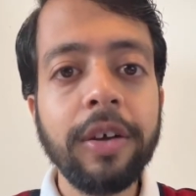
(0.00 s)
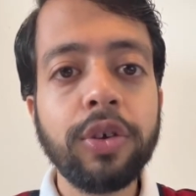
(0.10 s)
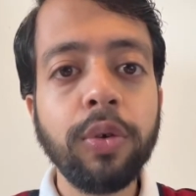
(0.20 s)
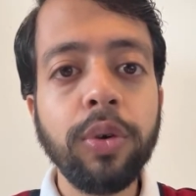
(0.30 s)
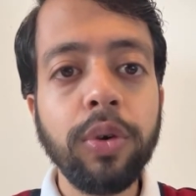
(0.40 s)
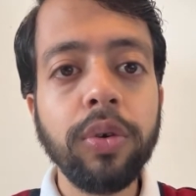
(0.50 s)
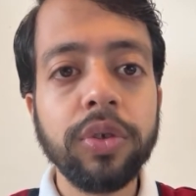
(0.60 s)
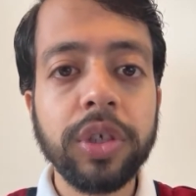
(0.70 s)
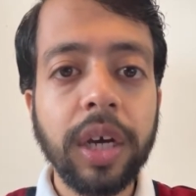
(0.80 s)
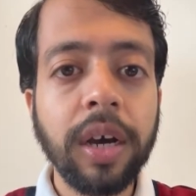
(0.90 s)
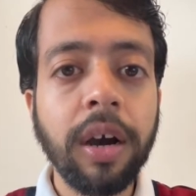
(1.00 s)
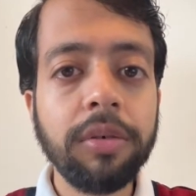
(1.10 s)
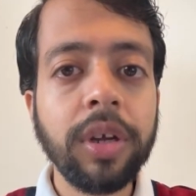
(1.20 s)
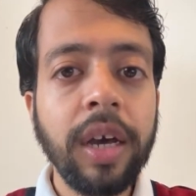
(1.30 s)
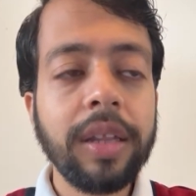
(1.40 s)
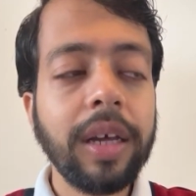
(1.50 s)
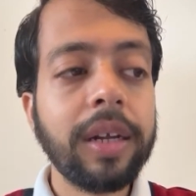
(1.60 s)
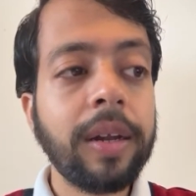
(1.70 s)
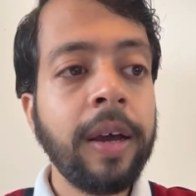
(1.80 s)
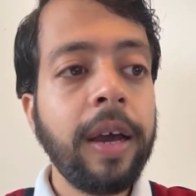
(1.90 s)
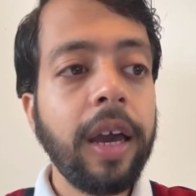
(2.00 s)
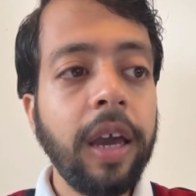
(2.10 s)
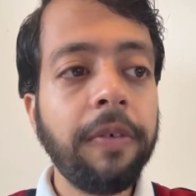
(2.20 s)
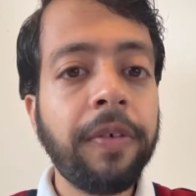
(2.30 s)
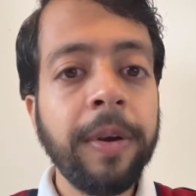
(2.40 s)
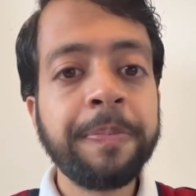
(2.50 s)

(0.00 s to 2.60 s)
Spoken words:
to check out that if